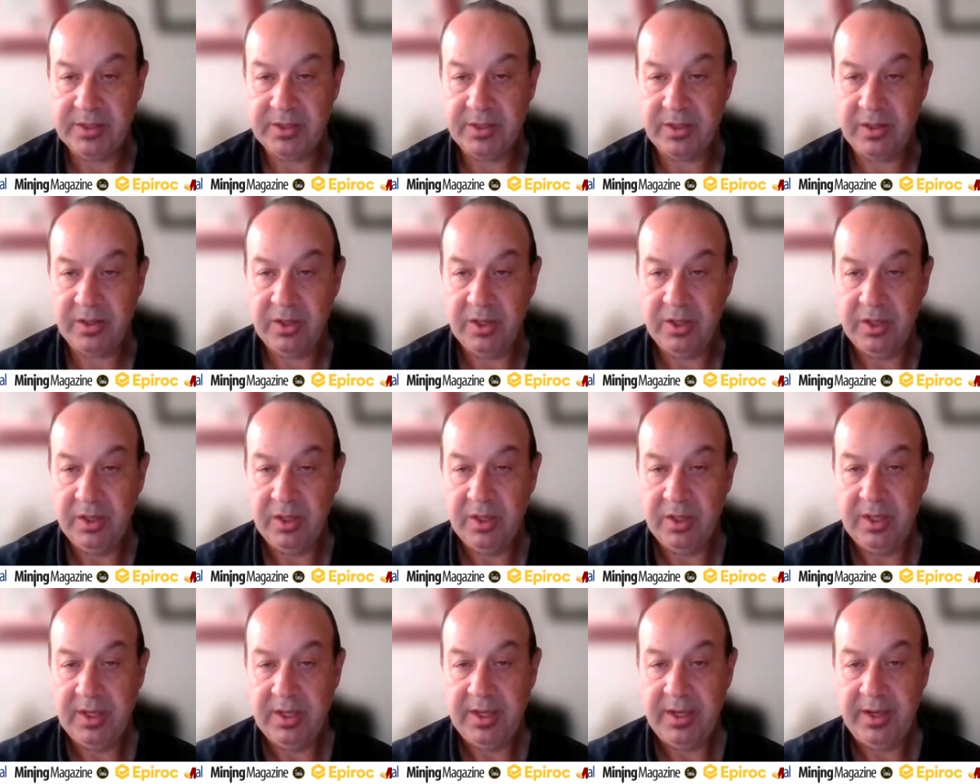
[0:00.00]
So,
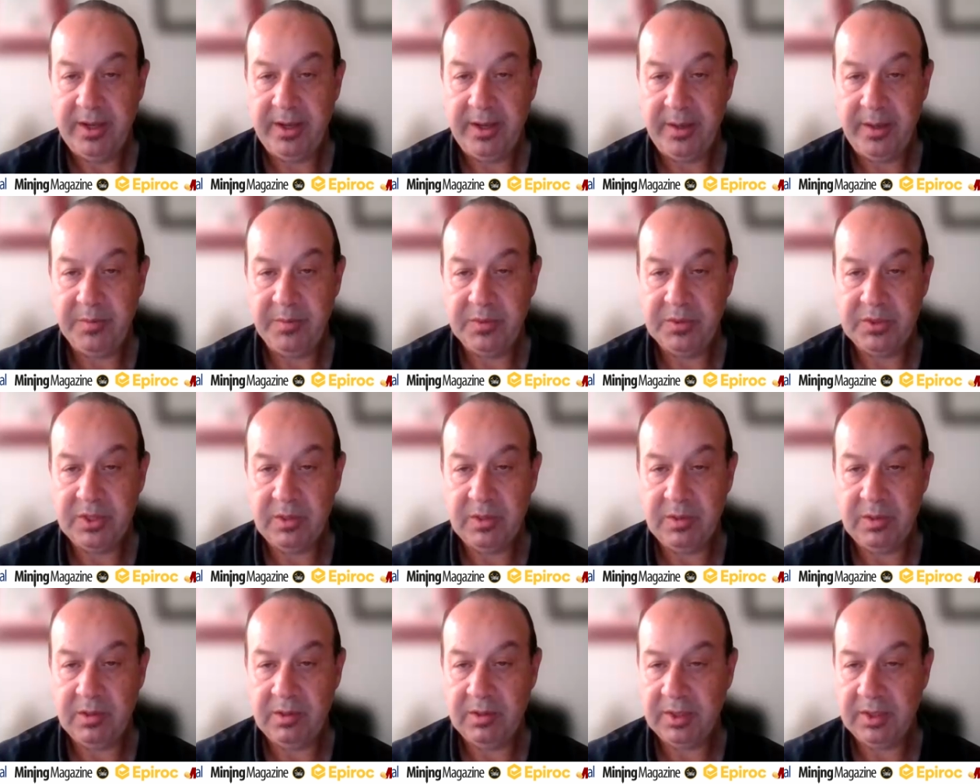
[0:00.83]
um,
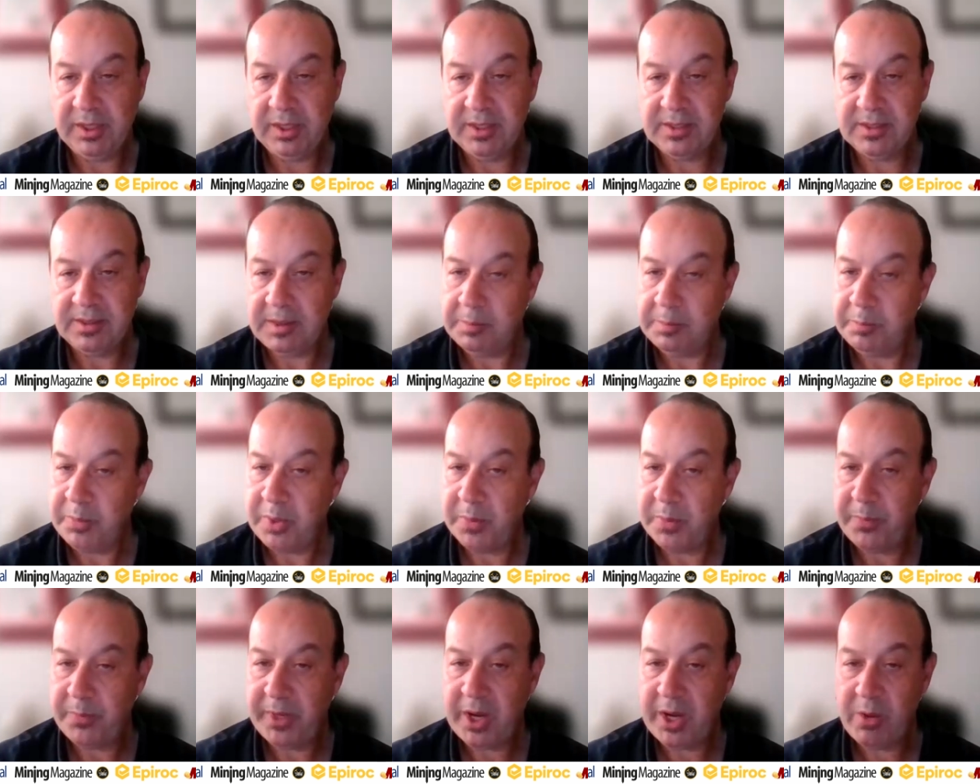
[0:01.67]
so I guess
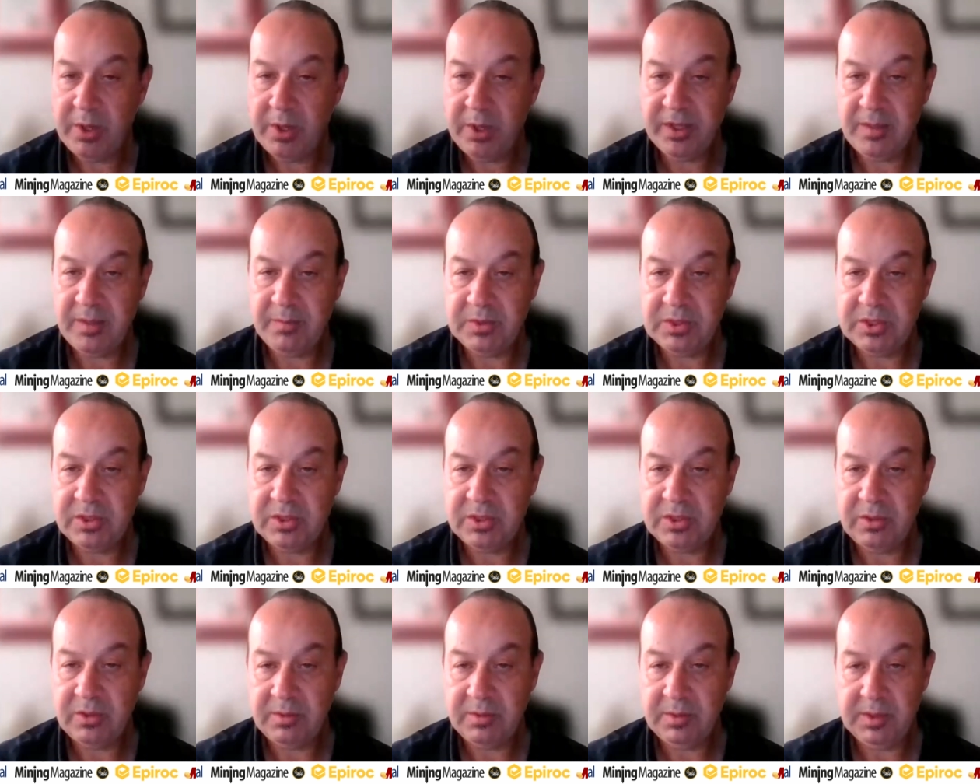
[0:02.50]
preparing them
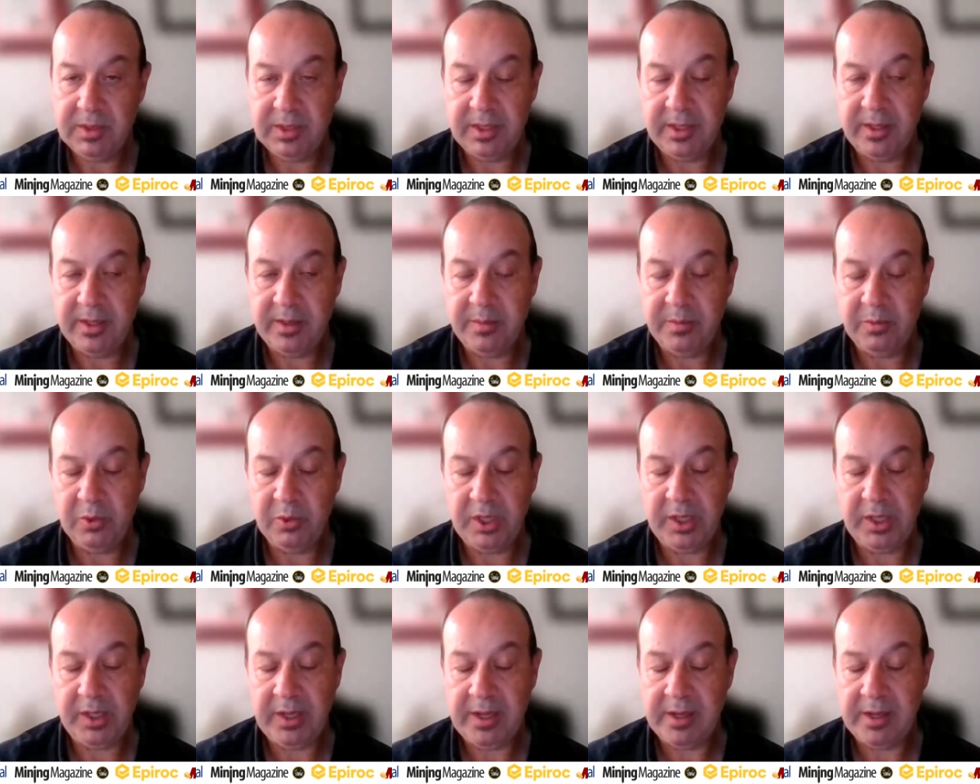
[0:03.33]
to um,
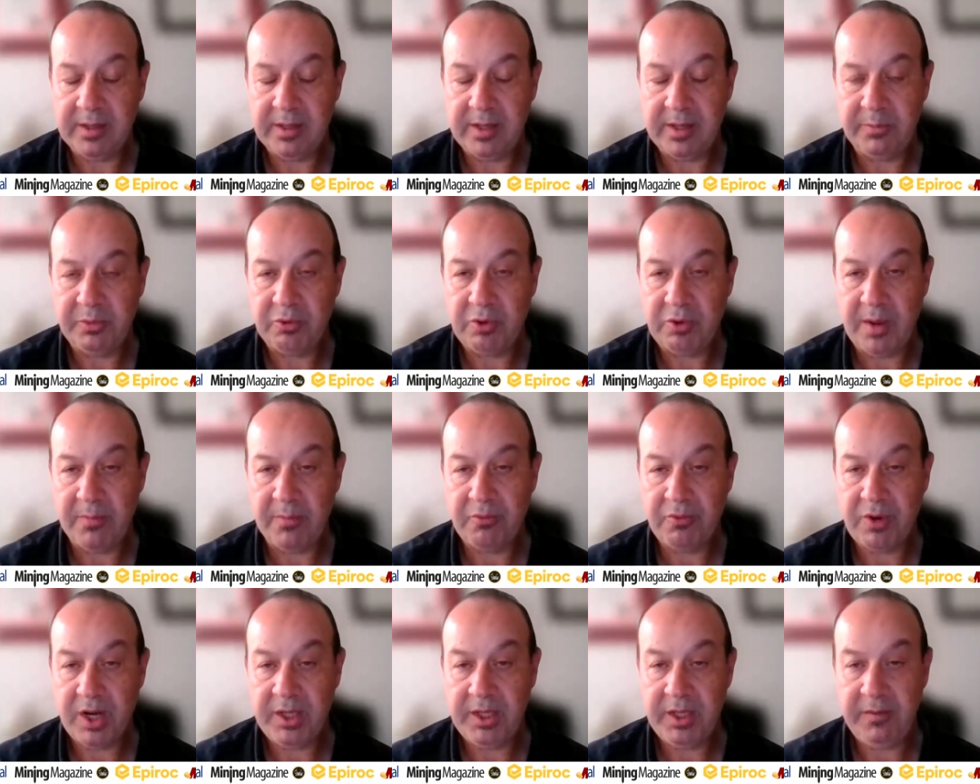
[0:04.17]
looking at up
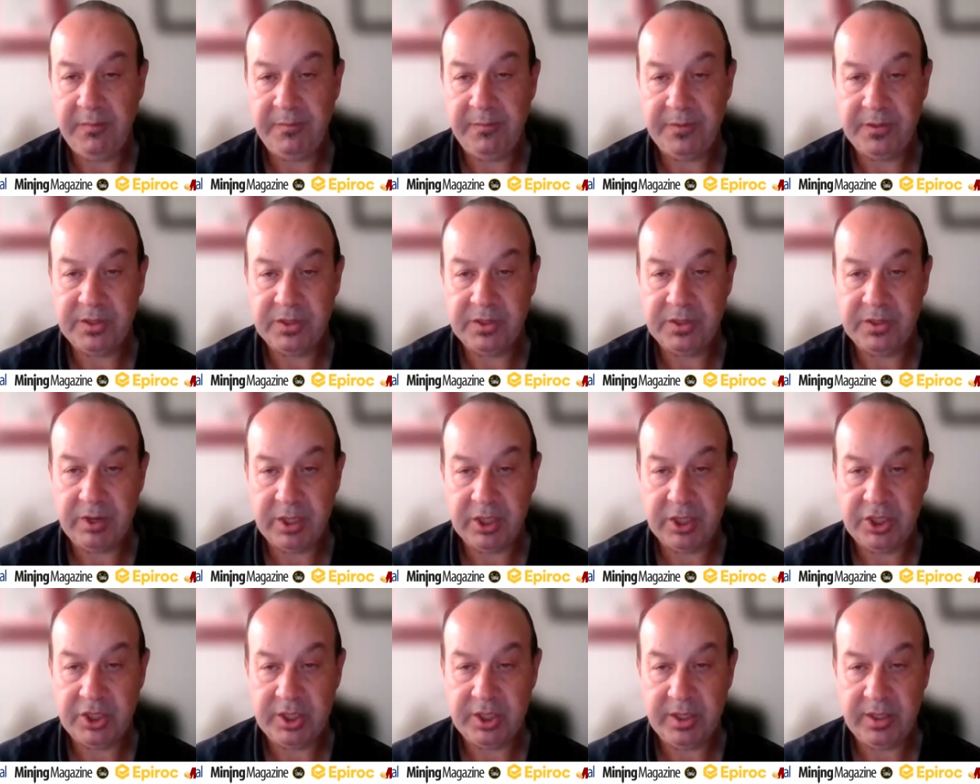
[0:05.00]
upgrading
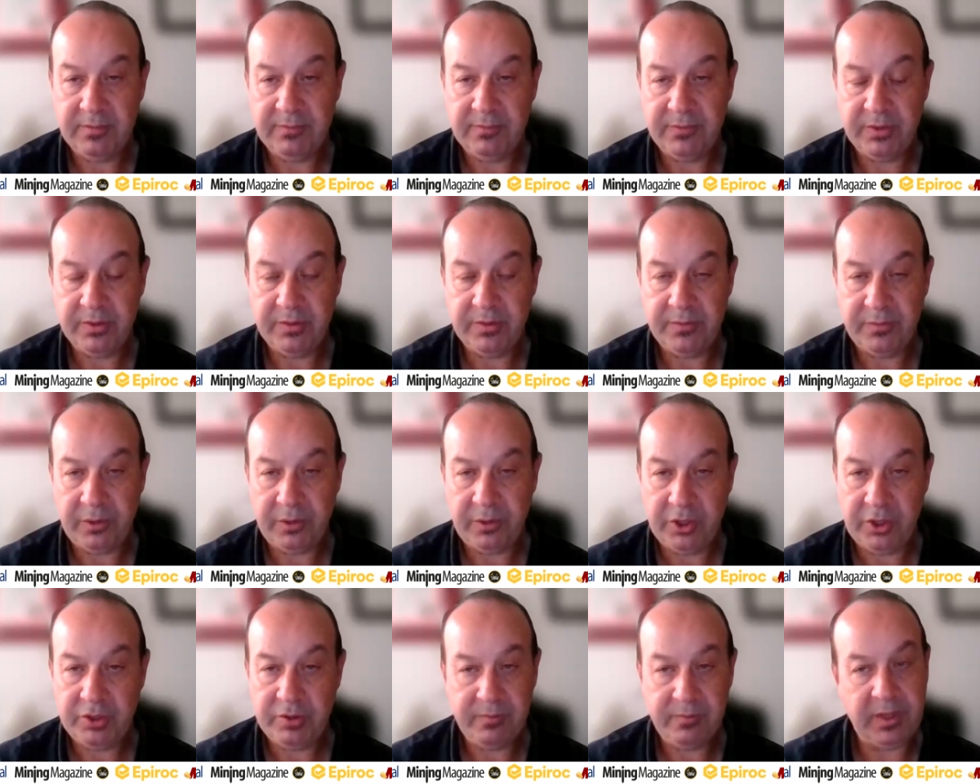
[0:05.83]
infrastructure for the
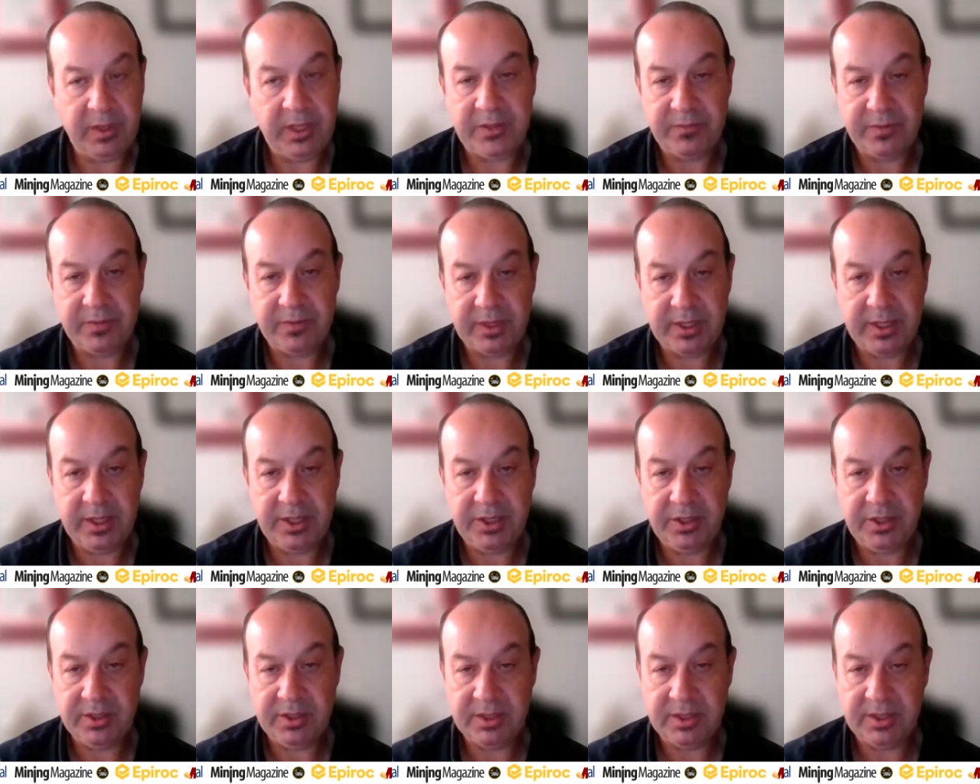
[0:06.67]
future of
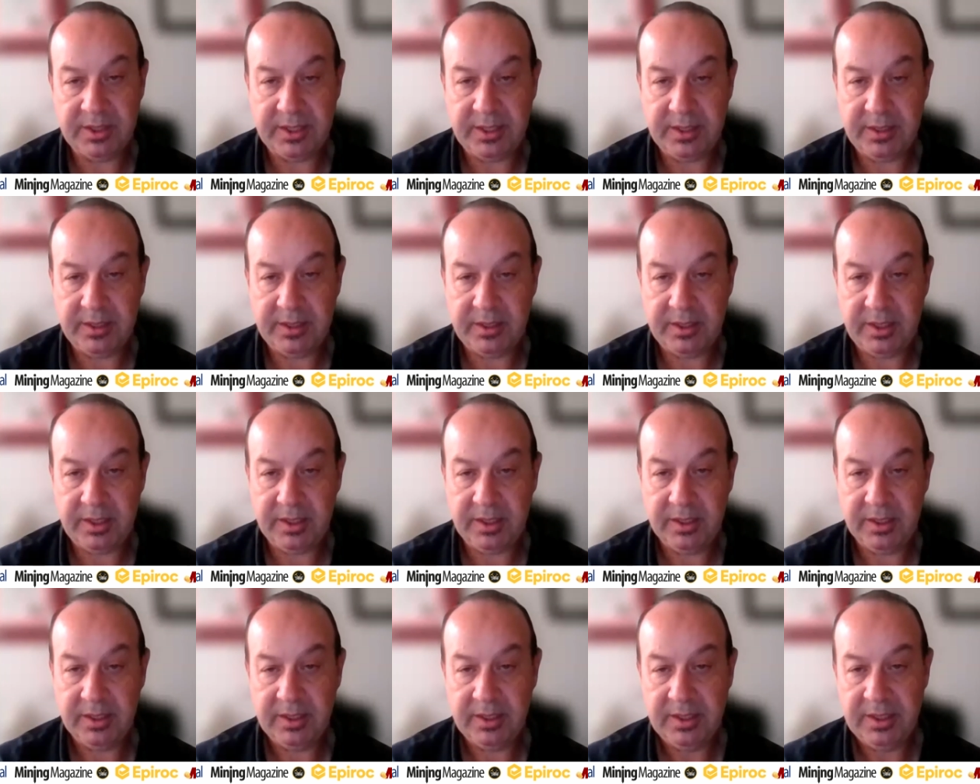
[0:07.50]
electrification is a key
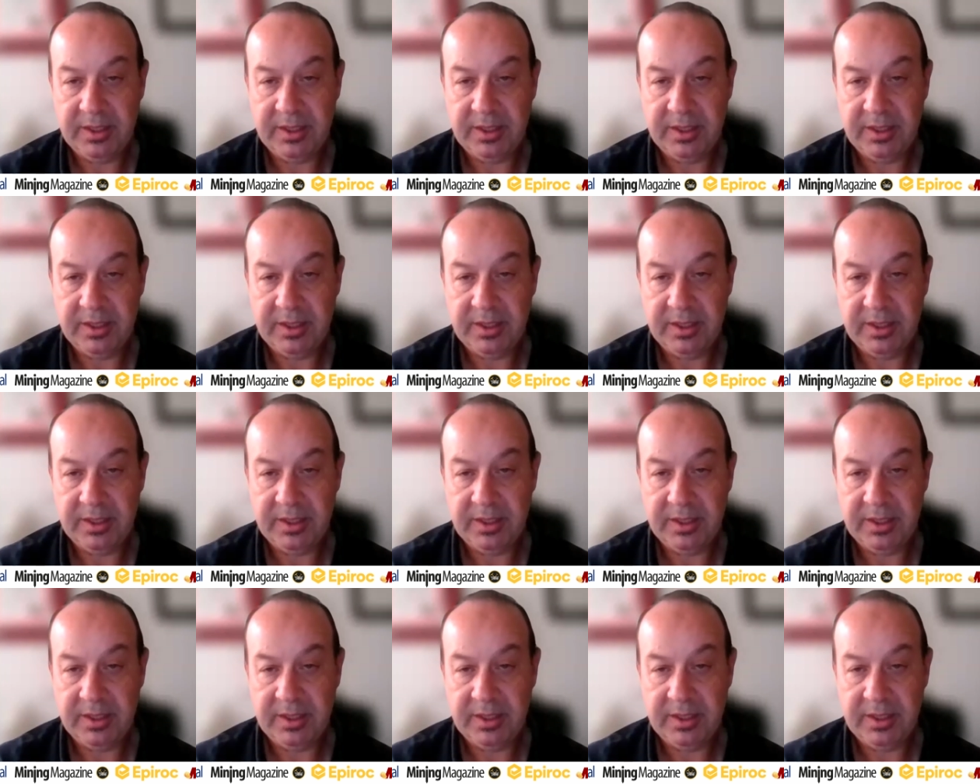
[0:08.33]
thing,